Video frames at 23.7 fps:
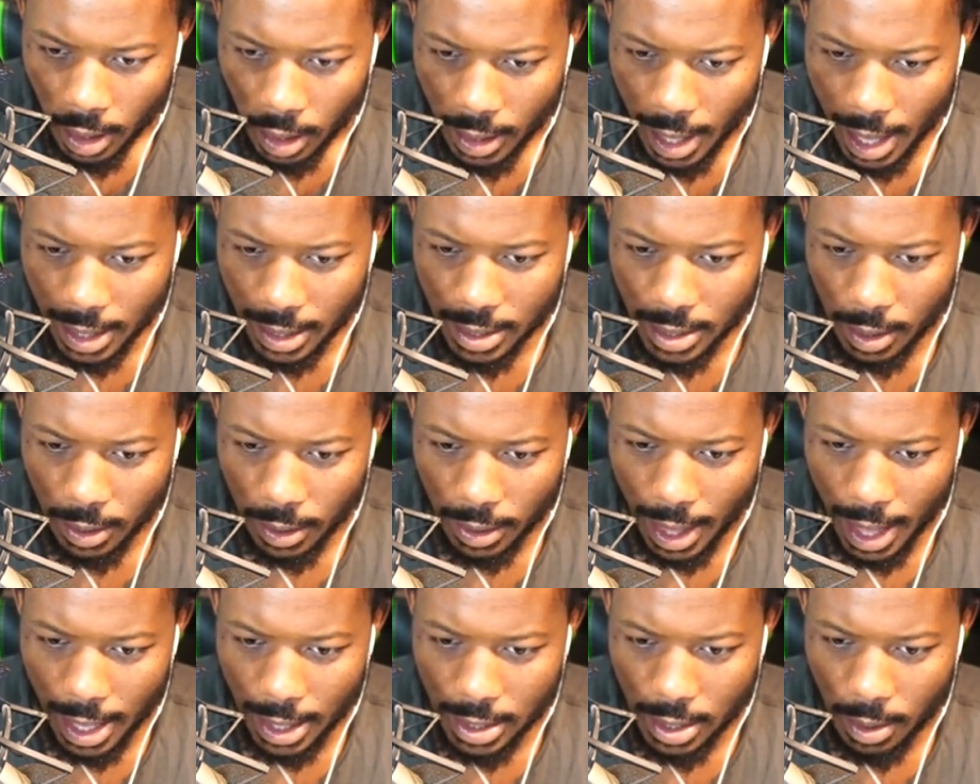That's the
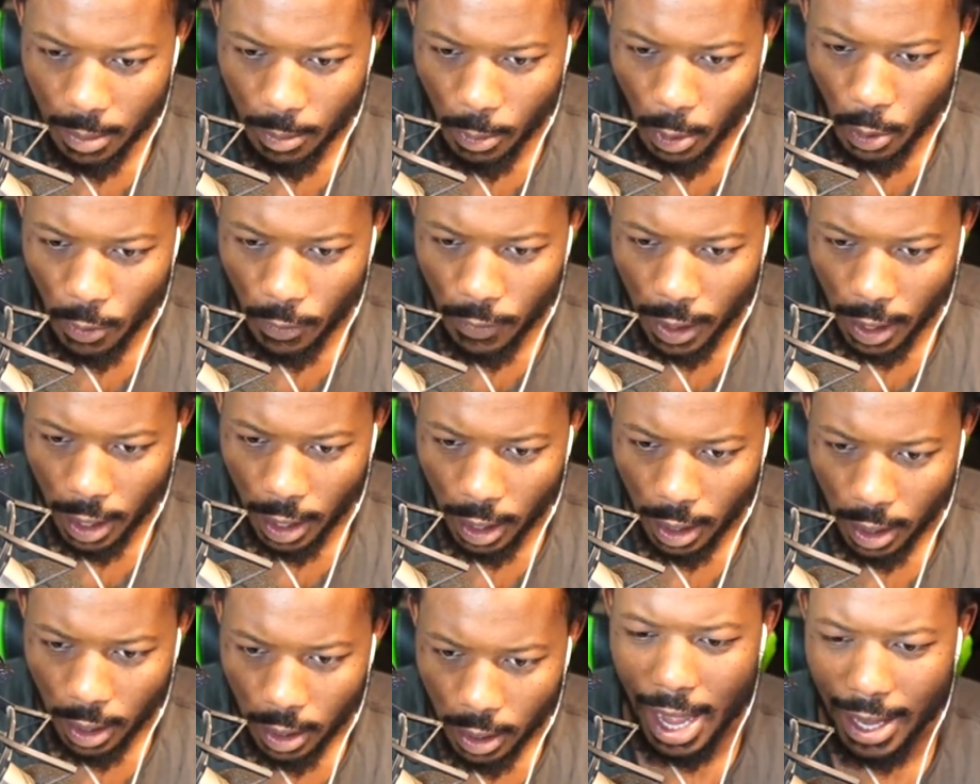that's the move
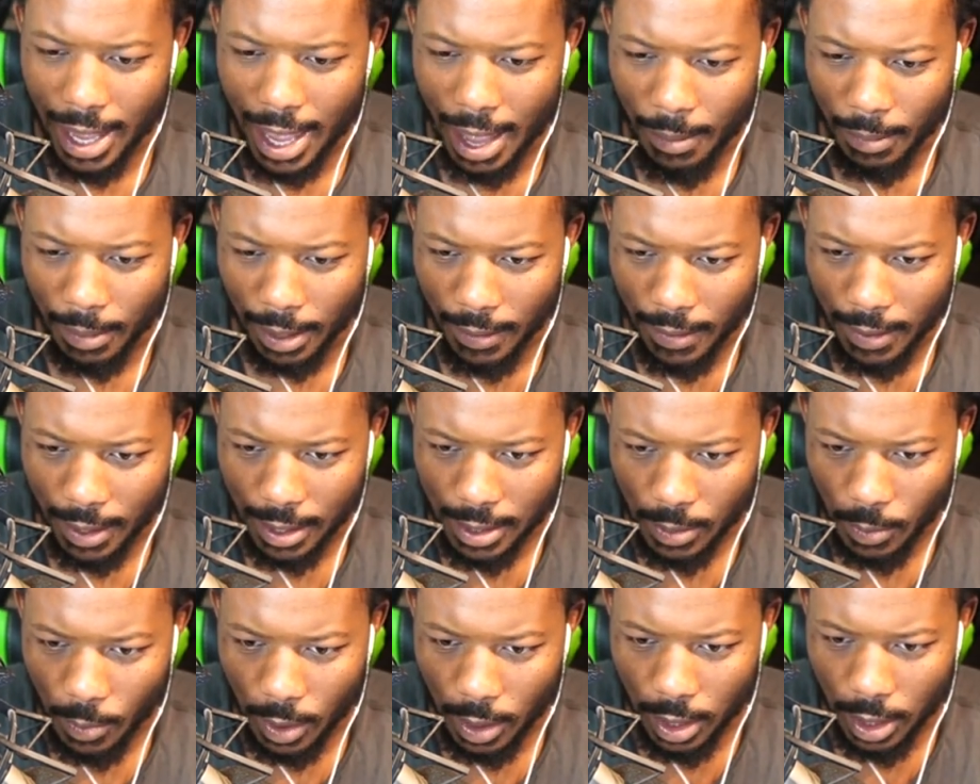there. I can't believe
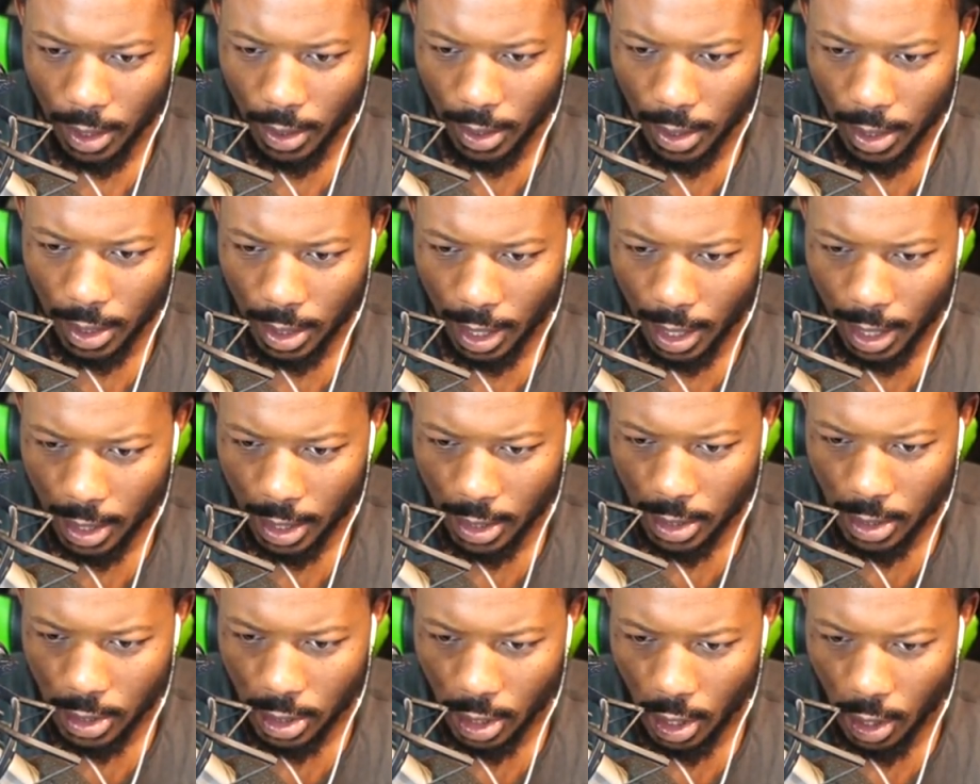this. We're literally
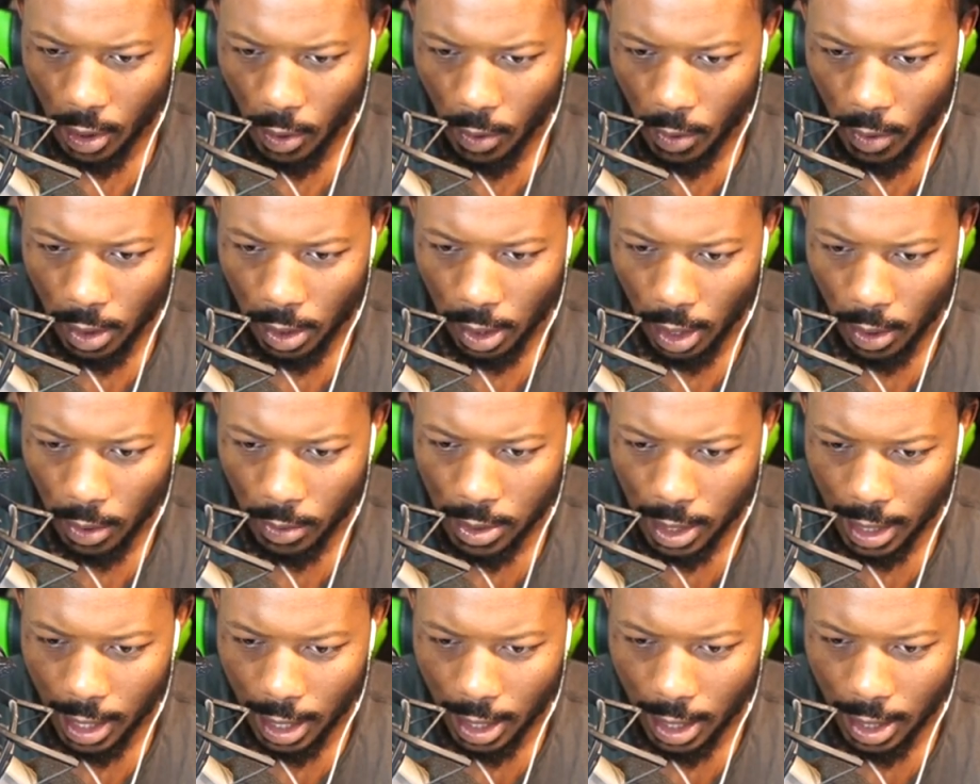like so close
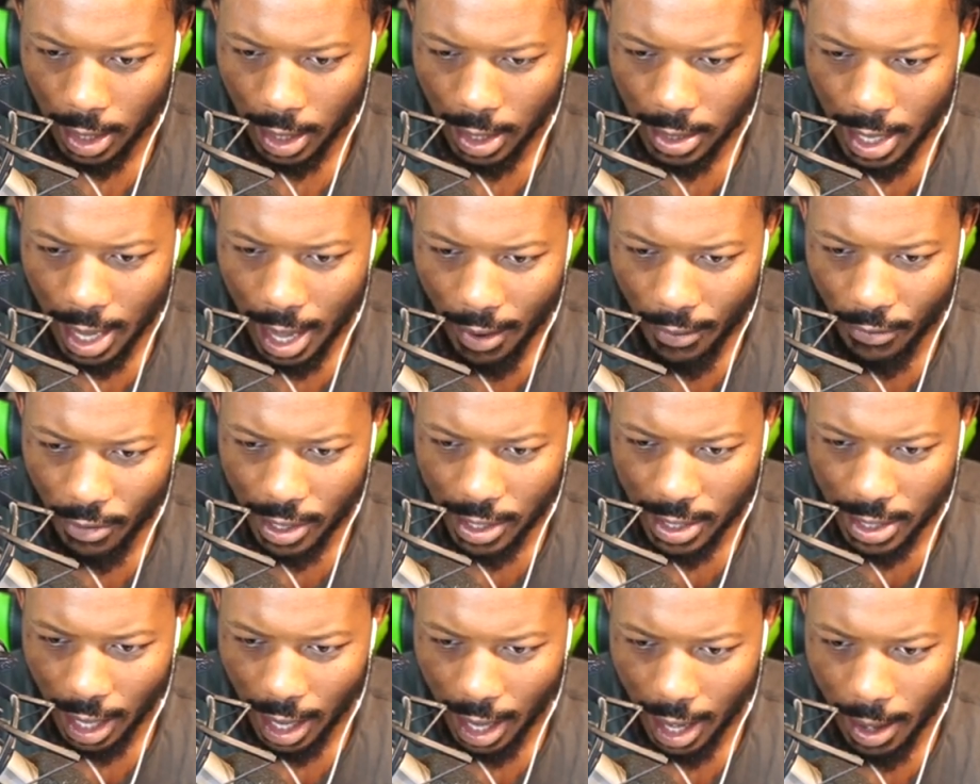to getting this every
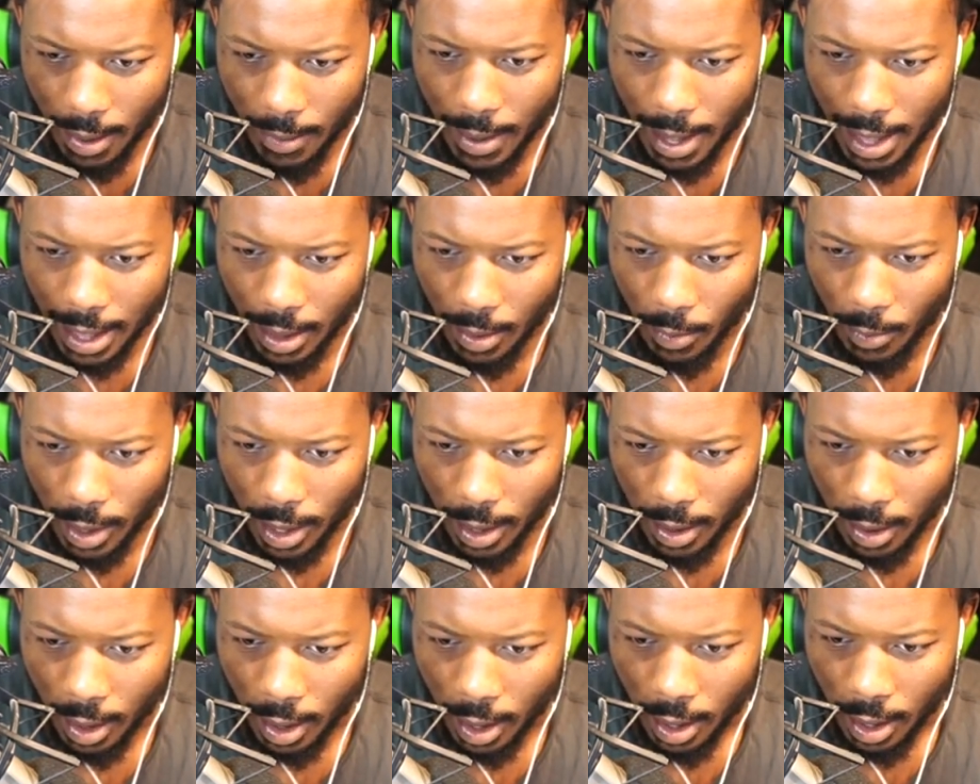time, and then
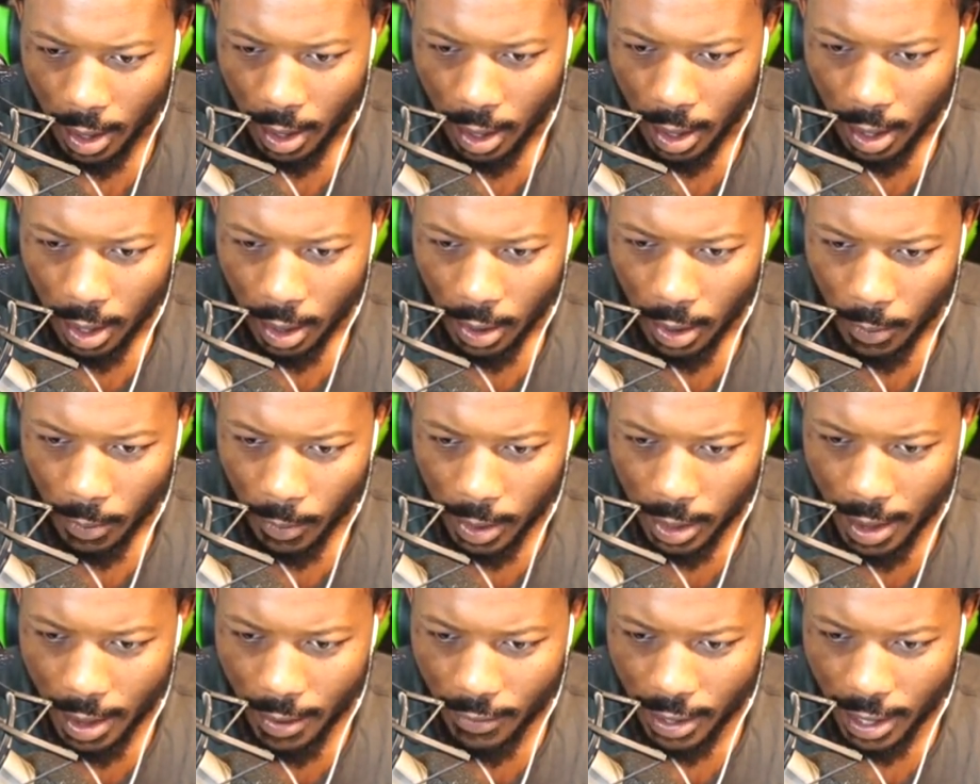we
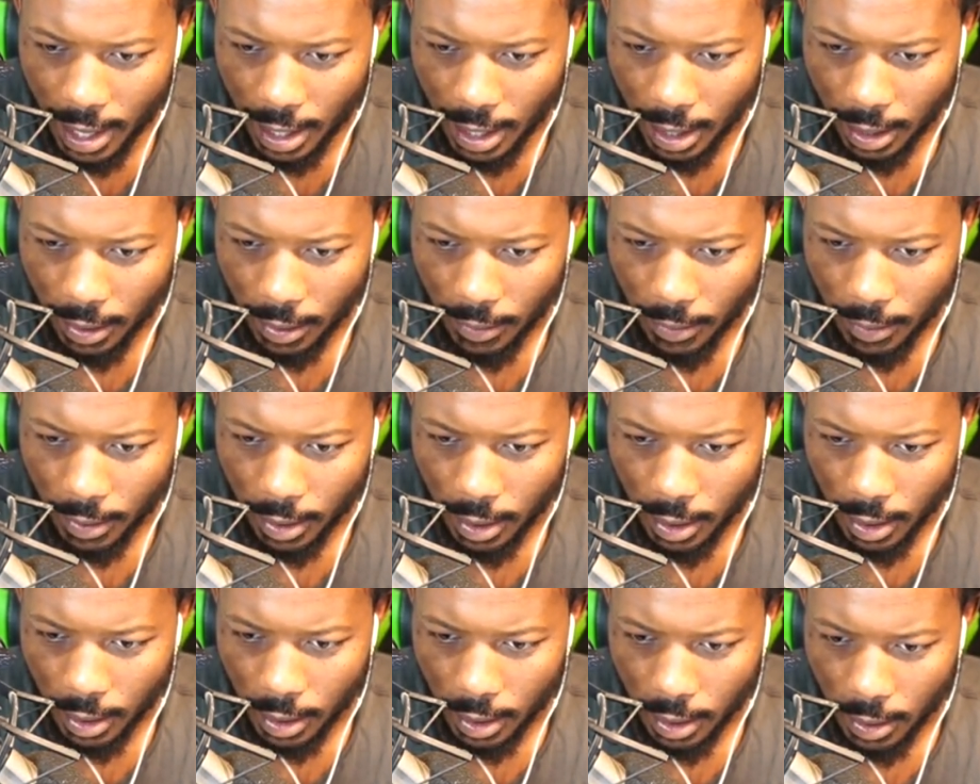we never get it.
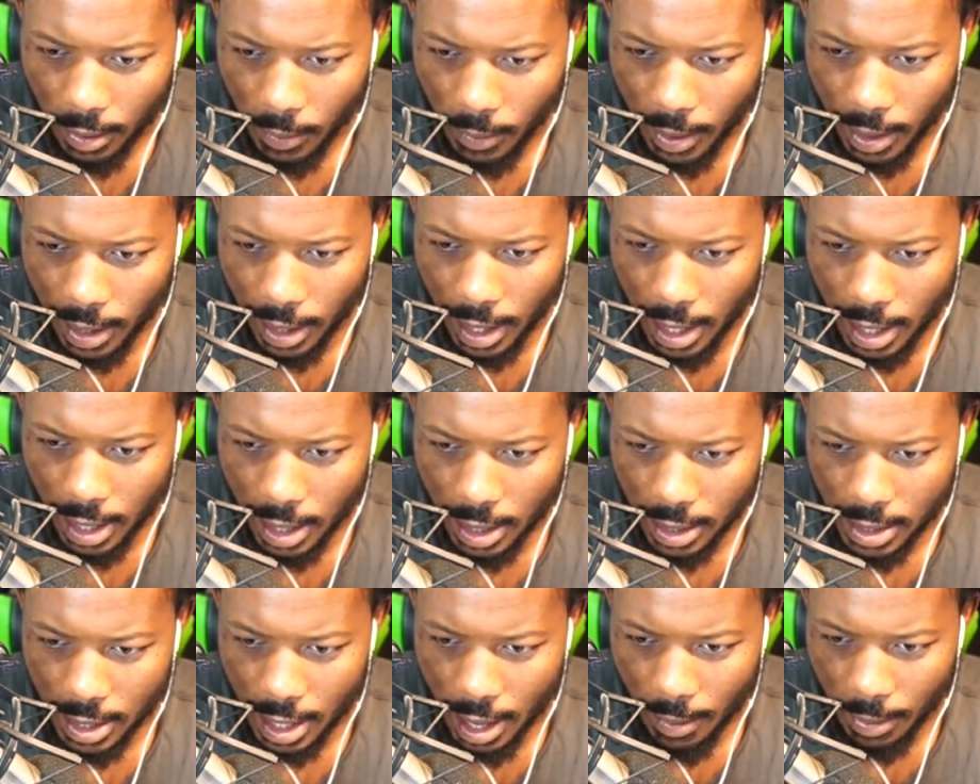We're gonna get it
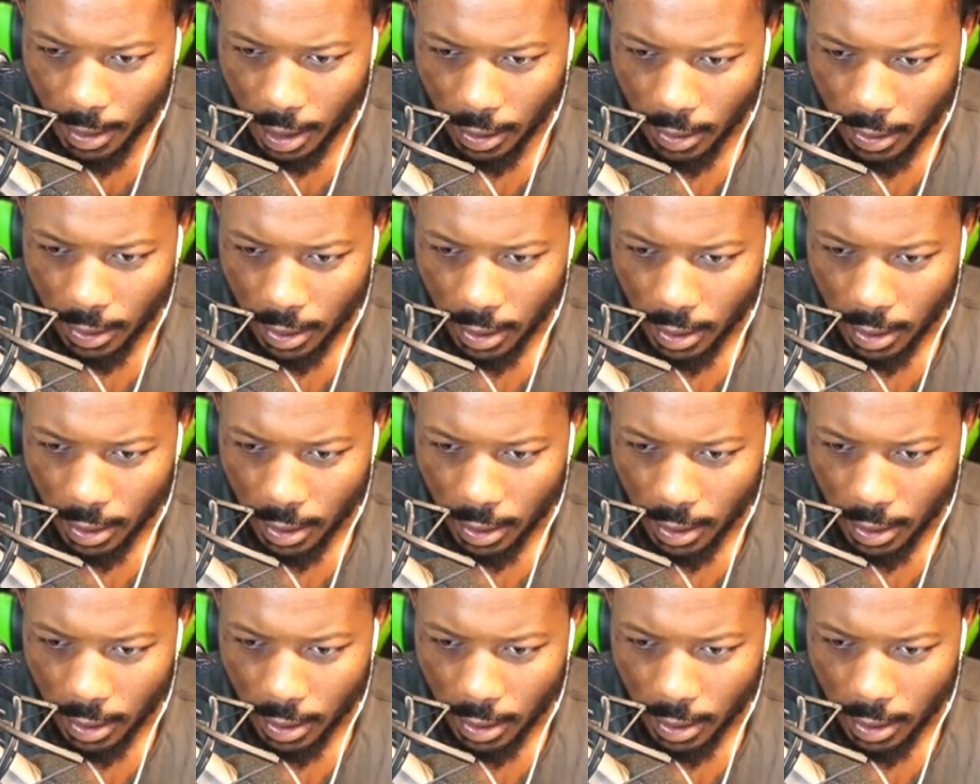this time though.